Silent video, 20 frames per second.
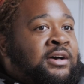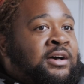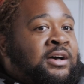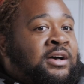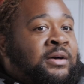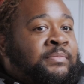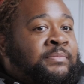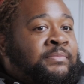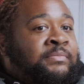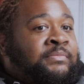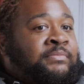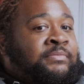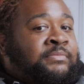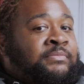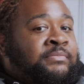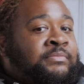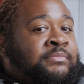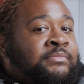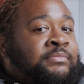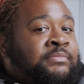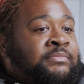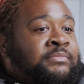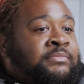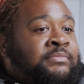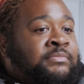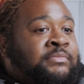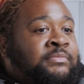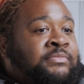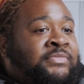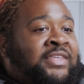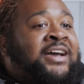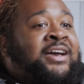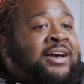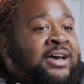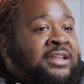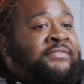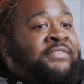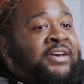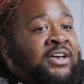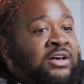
that kind of